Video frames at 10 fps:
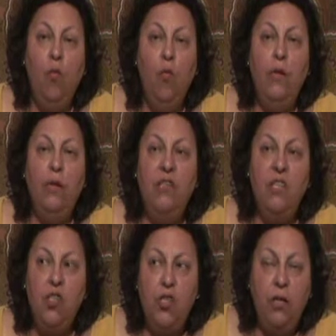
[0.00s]
with a
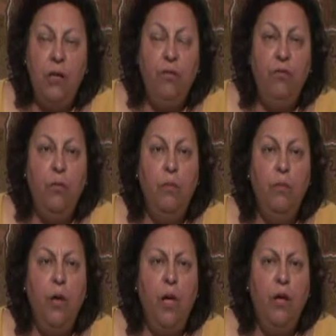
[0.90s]
teacher from
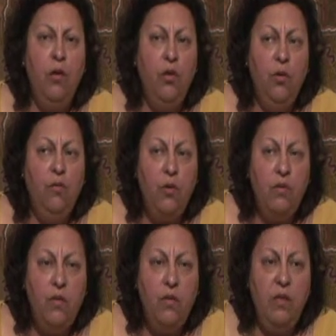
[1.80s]

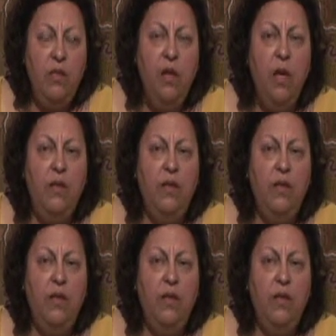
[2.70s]
university